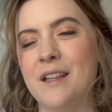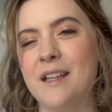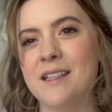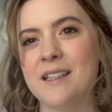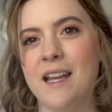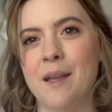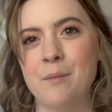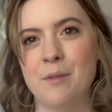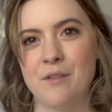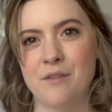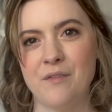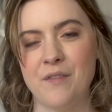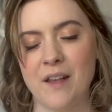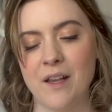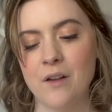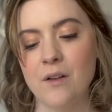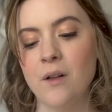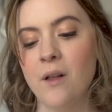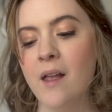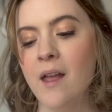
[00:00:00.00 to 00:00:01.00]
type of
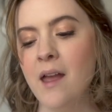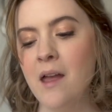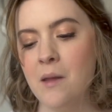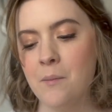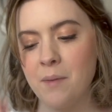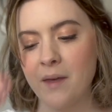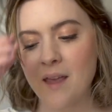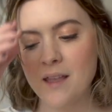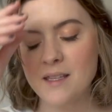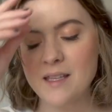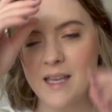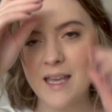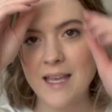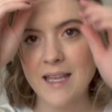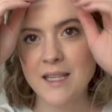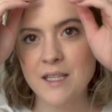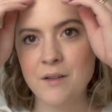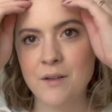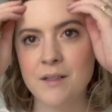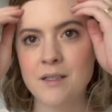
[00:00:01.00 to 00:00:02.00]
feel because it
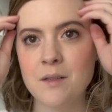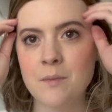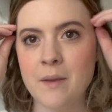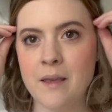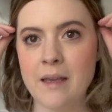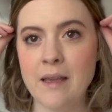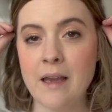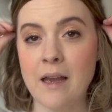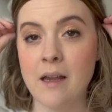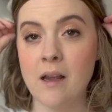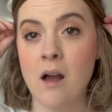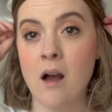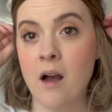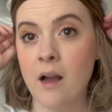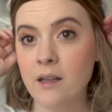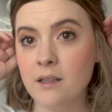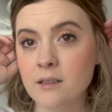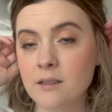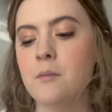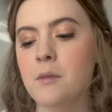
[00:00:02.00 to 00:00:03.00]
is going to be a
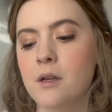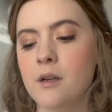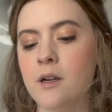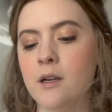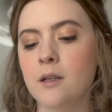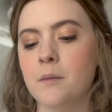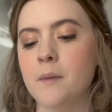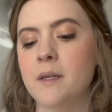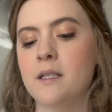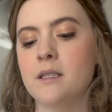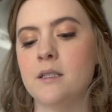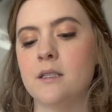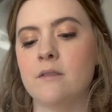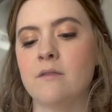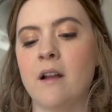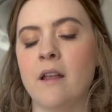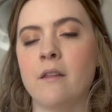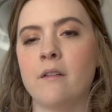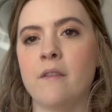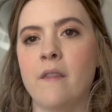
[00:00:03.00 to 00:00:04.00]
cotton garment
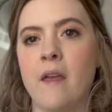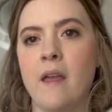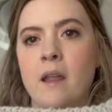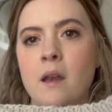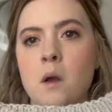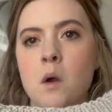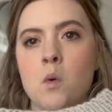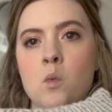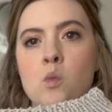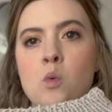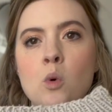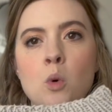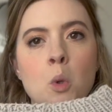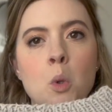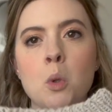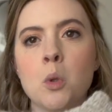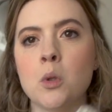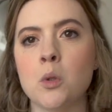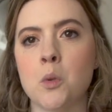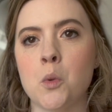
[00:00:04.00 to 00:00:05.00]
rather than a
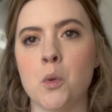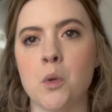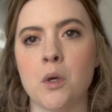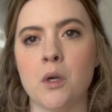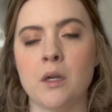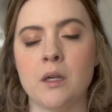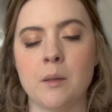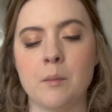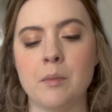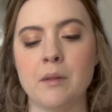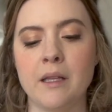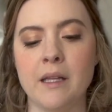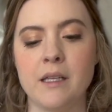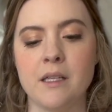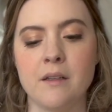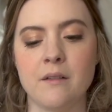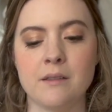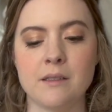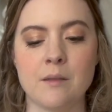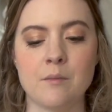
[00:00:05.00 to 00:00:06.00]
wool or a
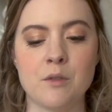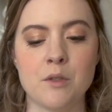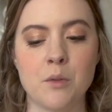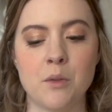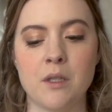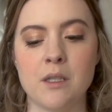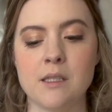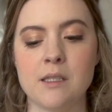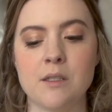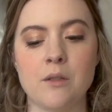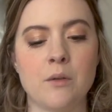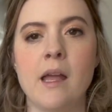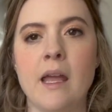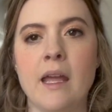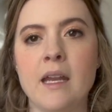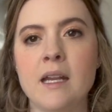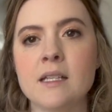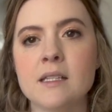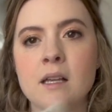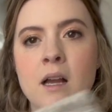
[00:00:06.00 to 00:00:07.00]
blend of some sort. So
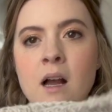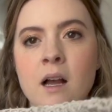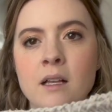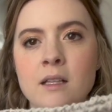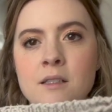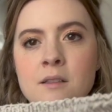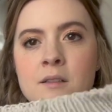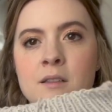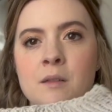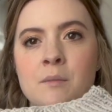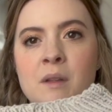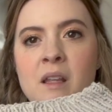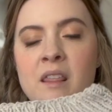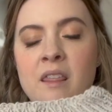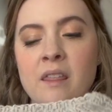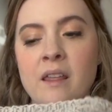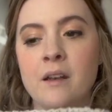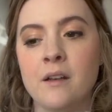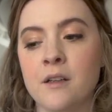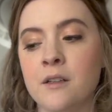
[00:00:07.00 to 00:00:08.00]
it is cotton, so it's going to be
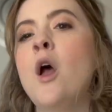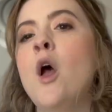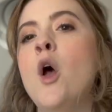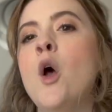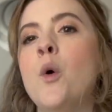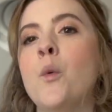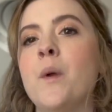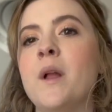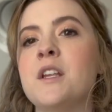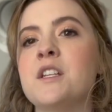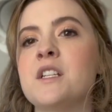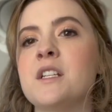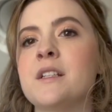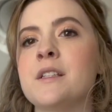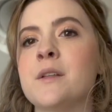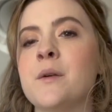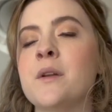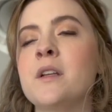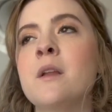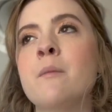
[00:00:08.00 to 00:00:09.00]
thinner, which
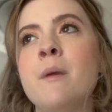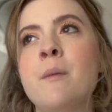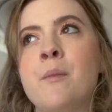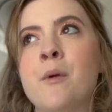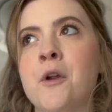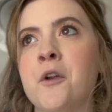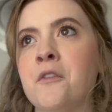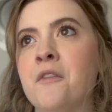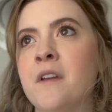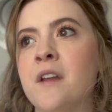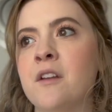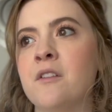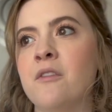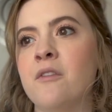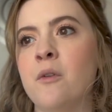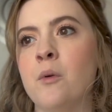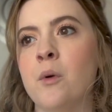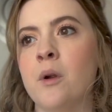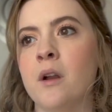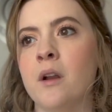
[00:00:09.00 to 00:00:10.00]
is going to be perfect
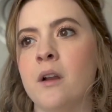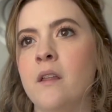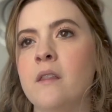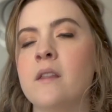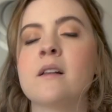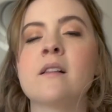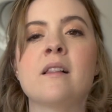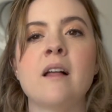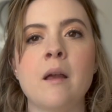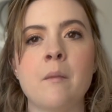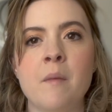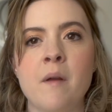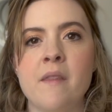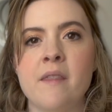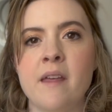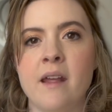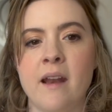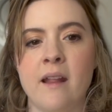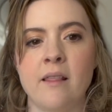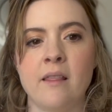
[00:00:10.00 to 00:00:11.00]
for the
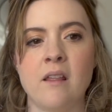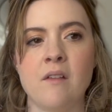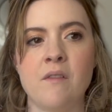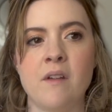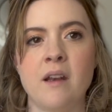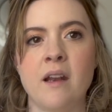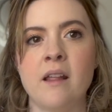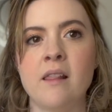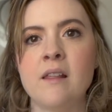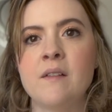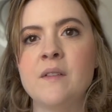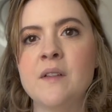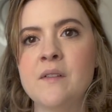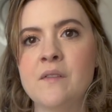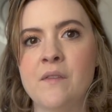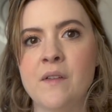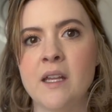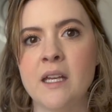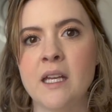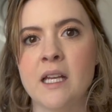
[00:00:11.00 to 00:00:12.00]
climate that I live in. I live in
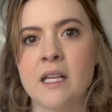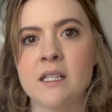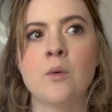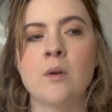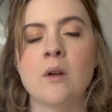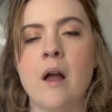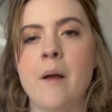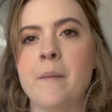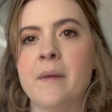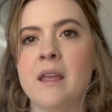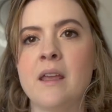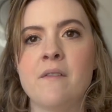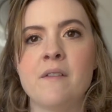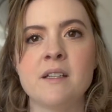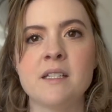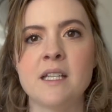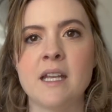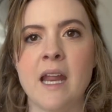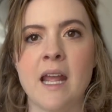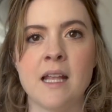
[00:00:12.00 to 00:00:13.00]
Phoenix. I mean,
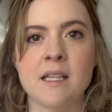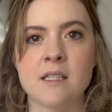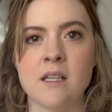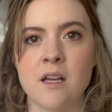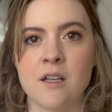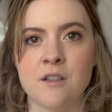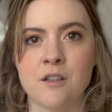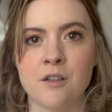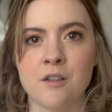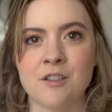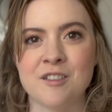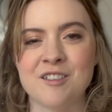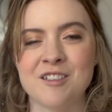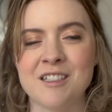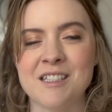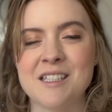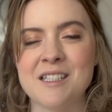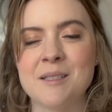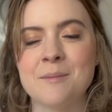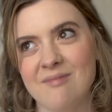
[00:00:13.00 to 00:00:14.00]
even today it's 100
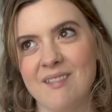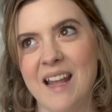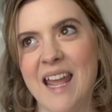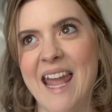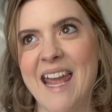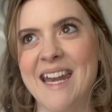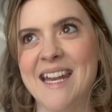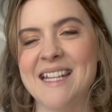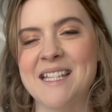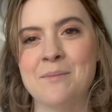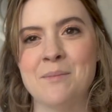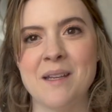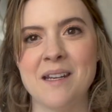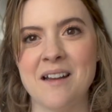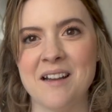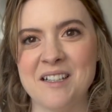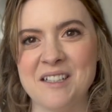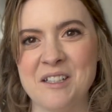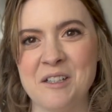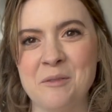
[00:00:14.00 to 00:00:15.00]
degrees and it's
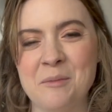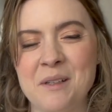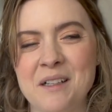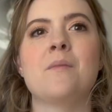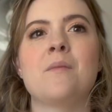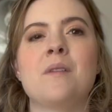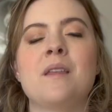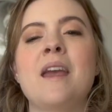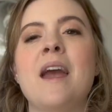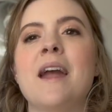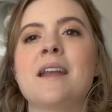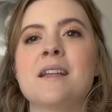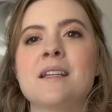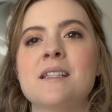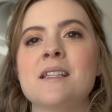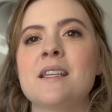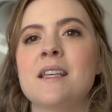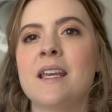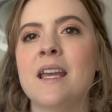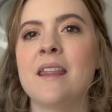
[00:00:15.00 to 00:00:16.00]
mid-October. Yeah, it
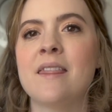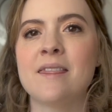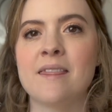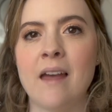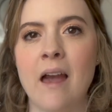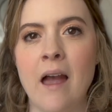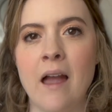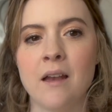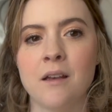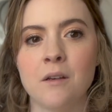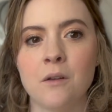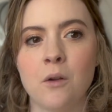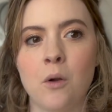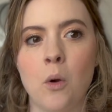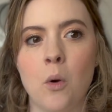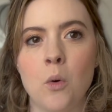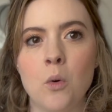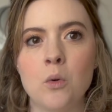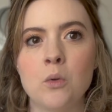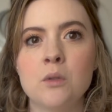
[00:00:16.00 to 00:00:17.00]
doesn't get that
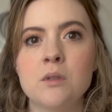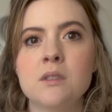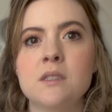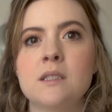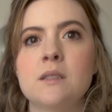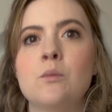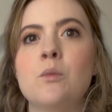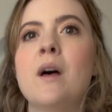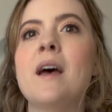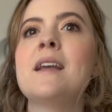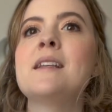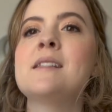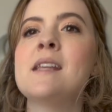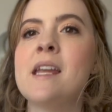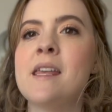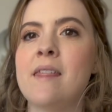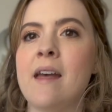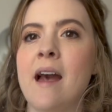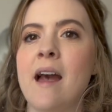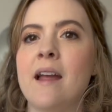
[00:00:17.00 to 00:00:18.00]
cold. Well, I
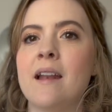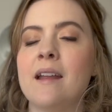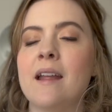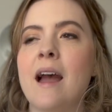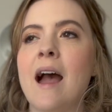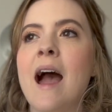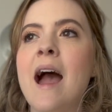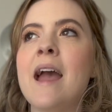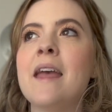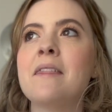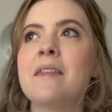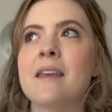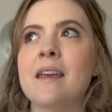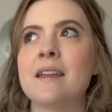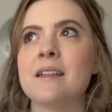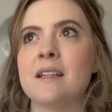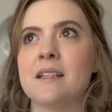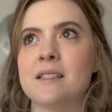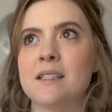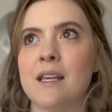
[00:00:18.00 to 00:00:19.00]
say that. I think
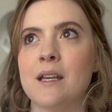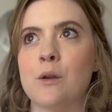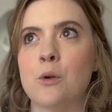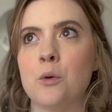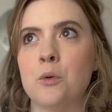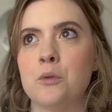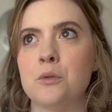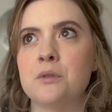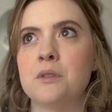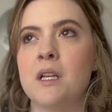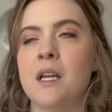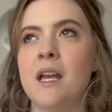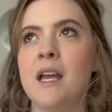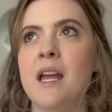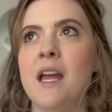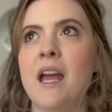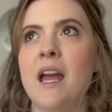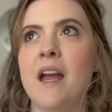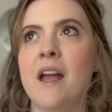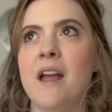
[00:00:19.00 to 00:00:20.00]
it does get cold
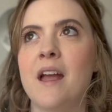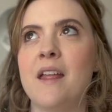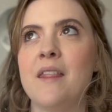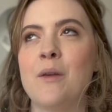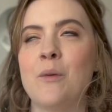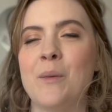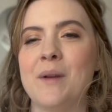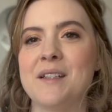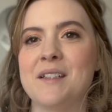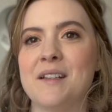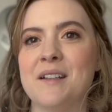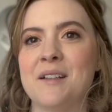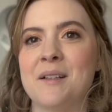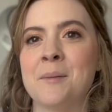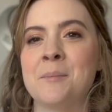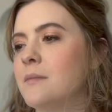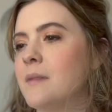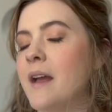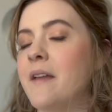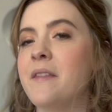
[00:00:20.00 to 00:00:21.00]
in the
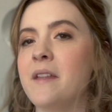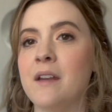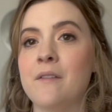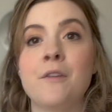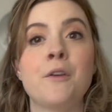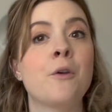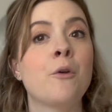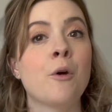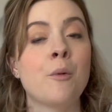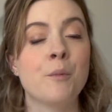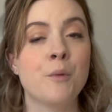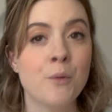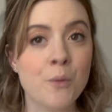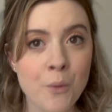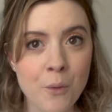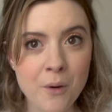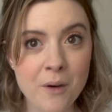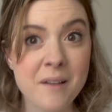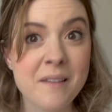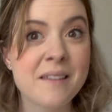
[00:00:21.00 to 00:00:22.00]
winter, and then if you go up
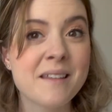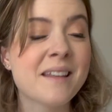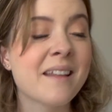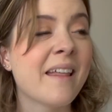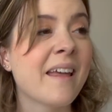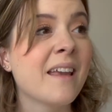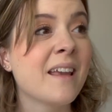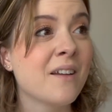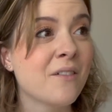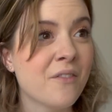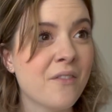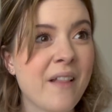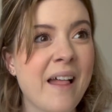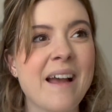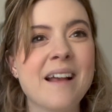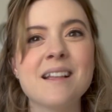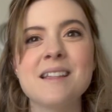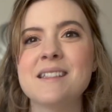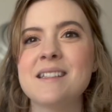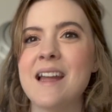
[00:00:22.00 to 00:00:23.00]
north to like
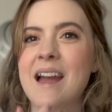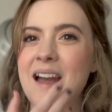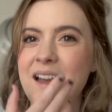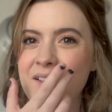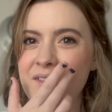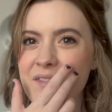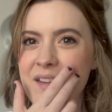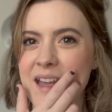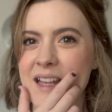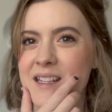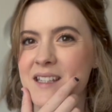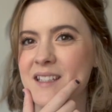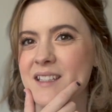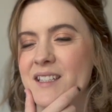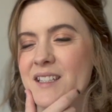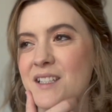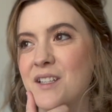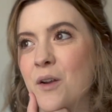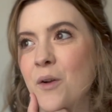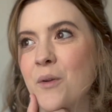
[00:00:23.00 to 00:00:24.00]
Flagstaff and
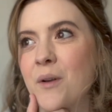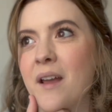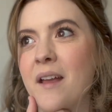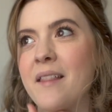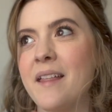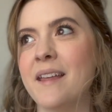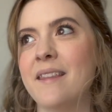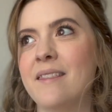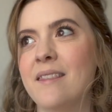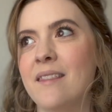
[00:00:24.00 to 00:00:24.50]
Sedona, like